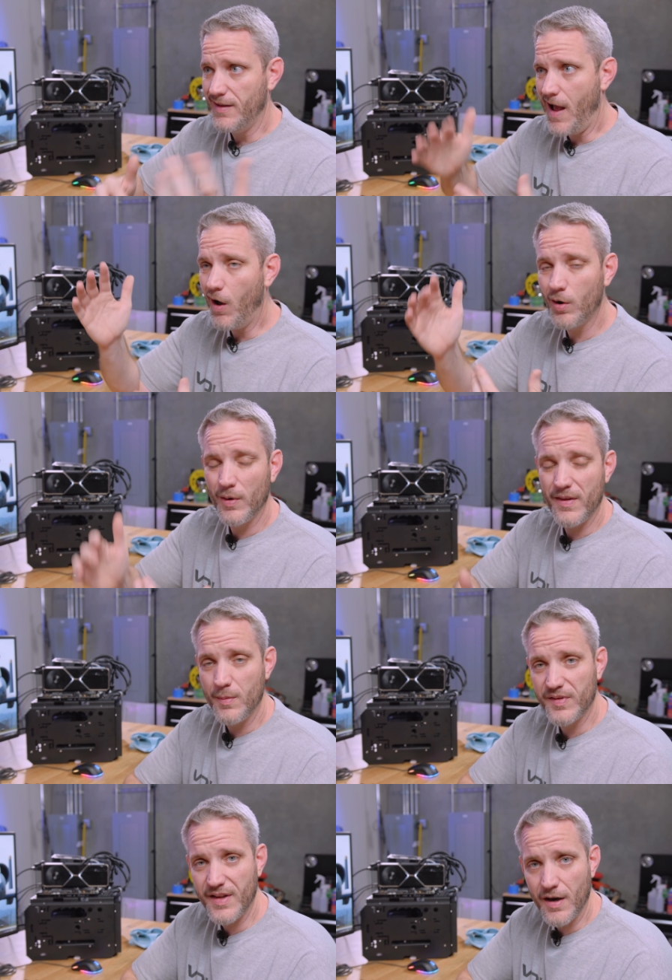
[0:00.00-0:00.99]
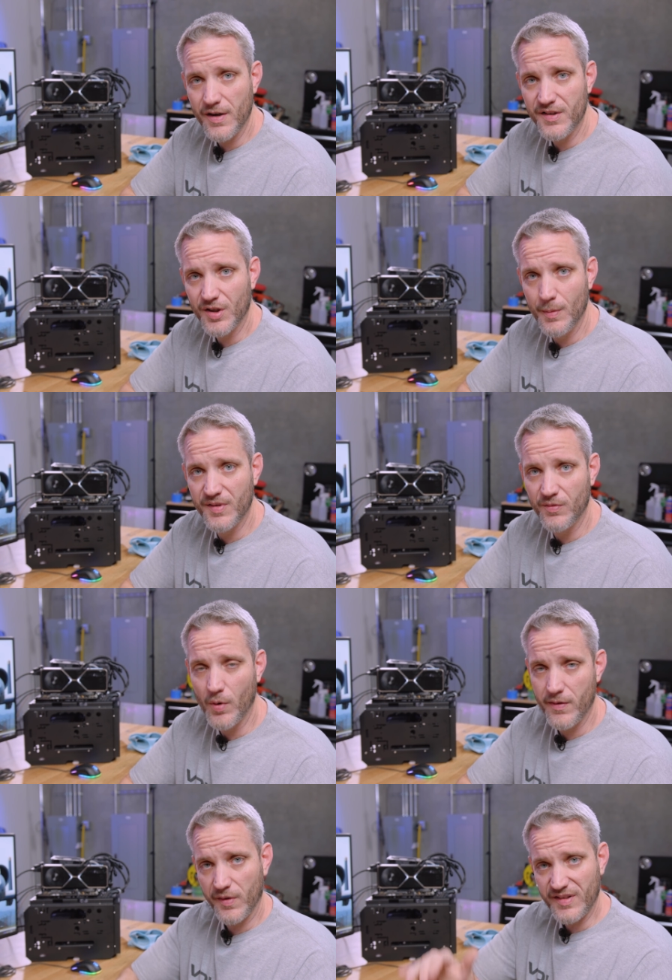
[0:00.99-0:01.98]
algorithms there in terms of
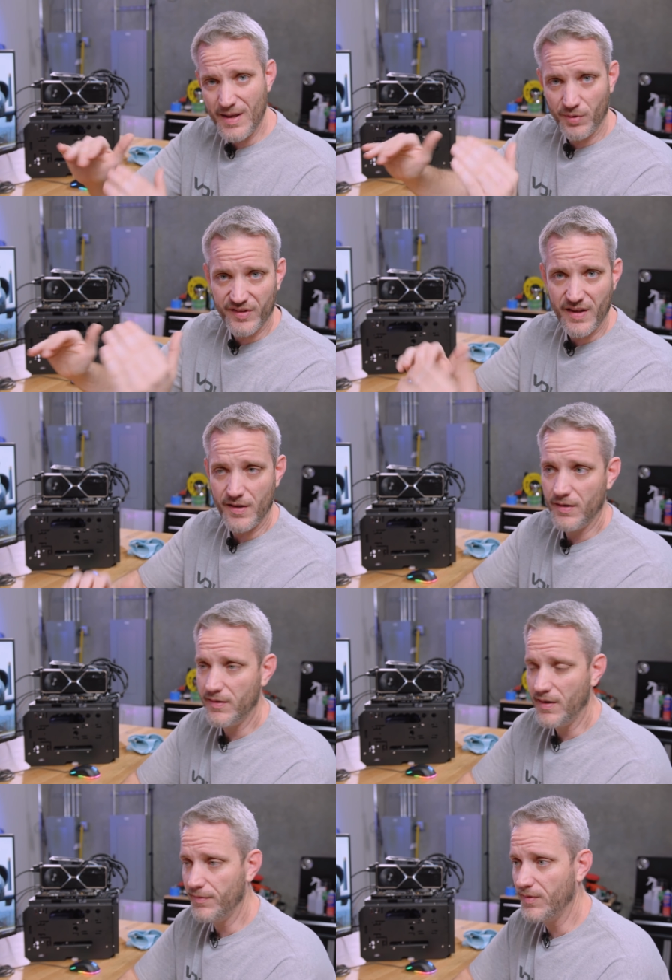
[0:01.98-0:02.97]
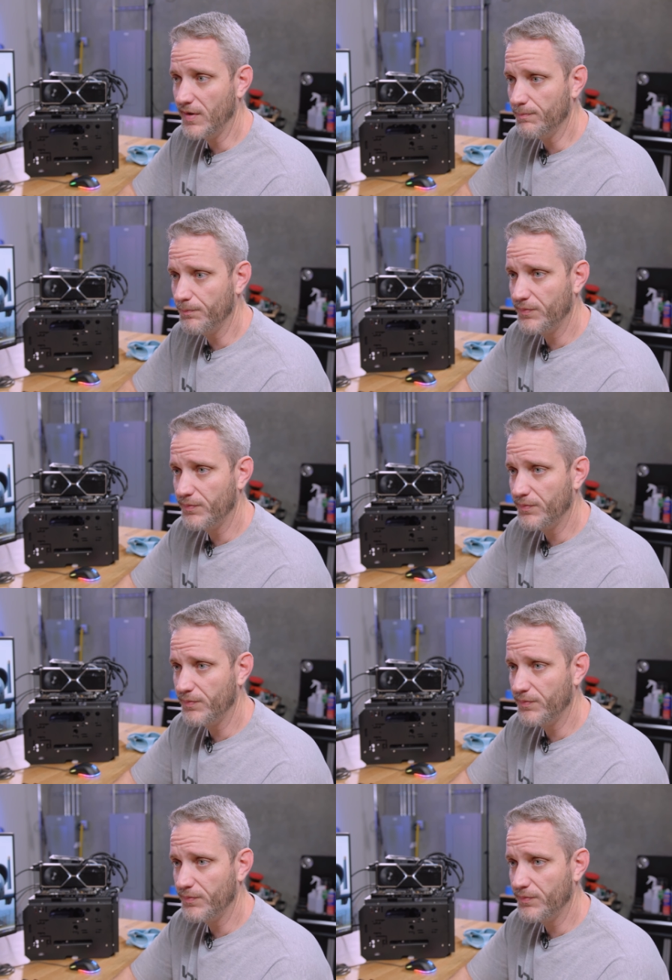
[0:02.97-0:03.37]
where those tables say the, the, the,